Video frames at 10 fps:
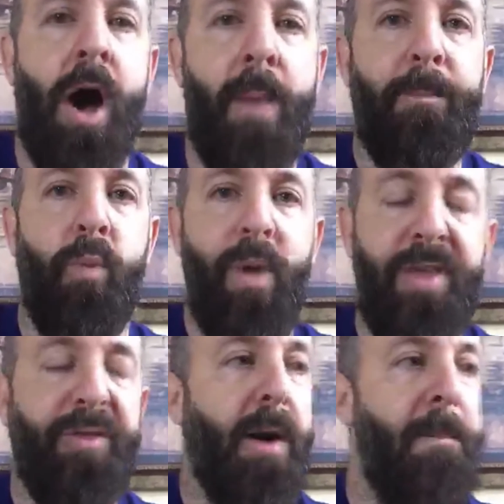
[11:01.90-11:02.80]
up
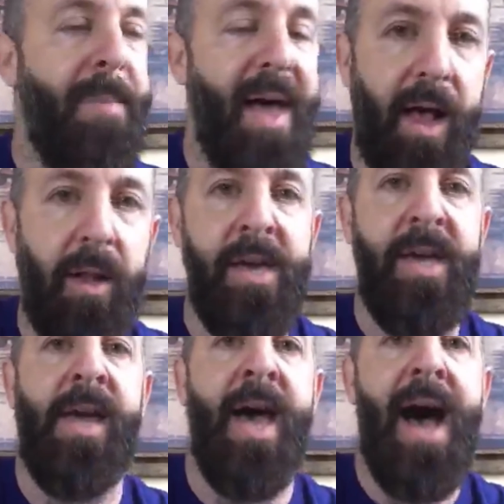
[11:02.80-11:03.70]
with
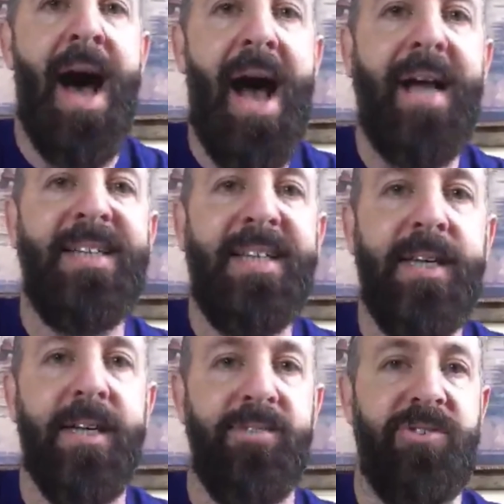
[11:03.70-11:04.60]
compelling
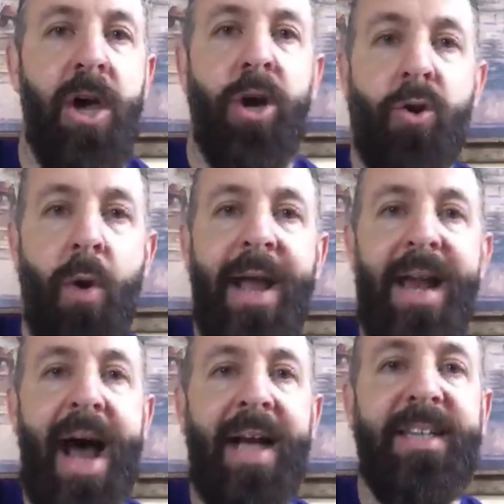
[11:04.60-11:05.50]
ideas,
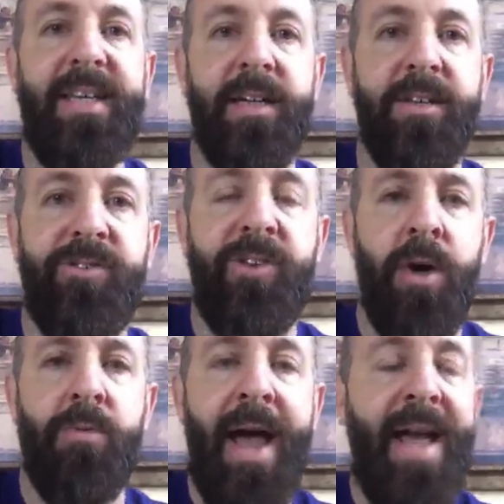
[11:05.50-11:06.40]
great ideas,
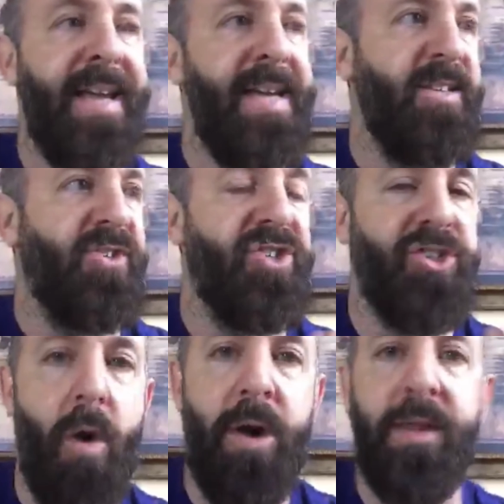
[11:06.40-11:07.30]
right? It's
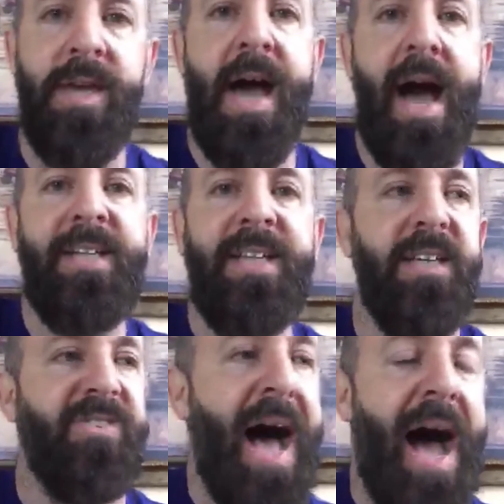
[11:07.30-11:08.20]
startling
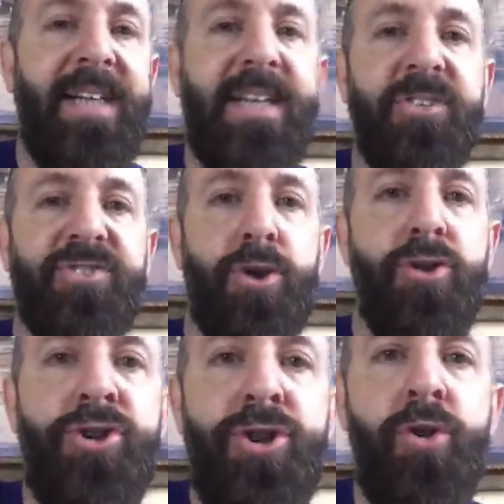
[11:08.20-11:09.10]
ideas that are
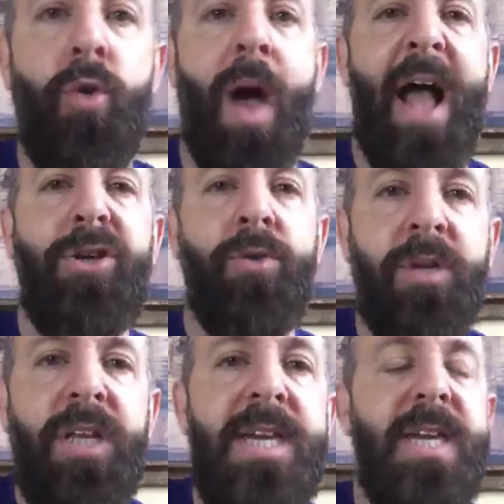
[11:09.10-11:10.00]
new and
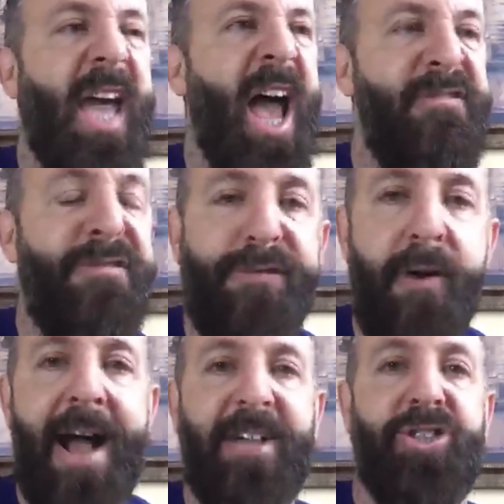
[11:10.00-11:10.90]
unique and
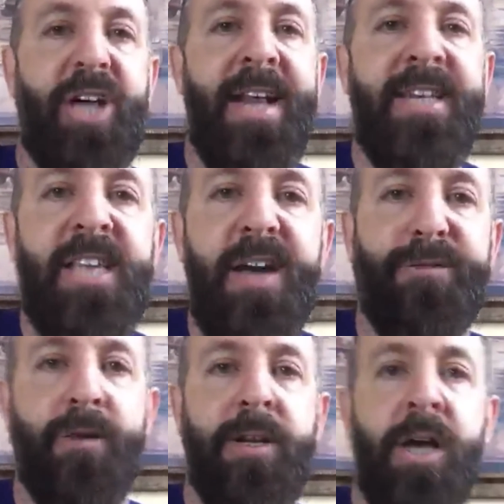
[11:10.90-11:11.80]
fresh and
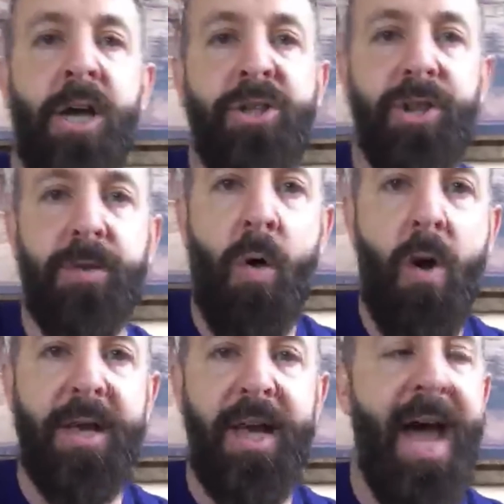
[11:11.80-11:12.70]
different to the
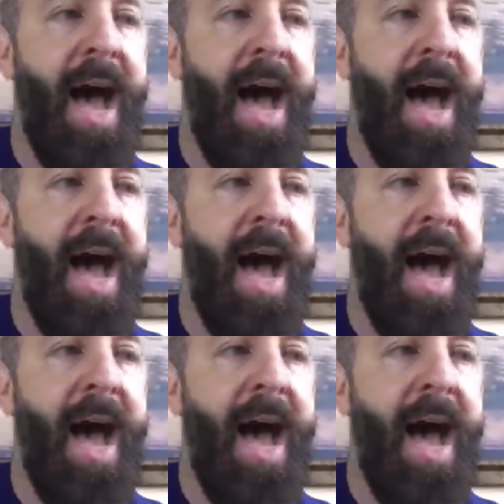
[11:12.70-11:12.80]
market,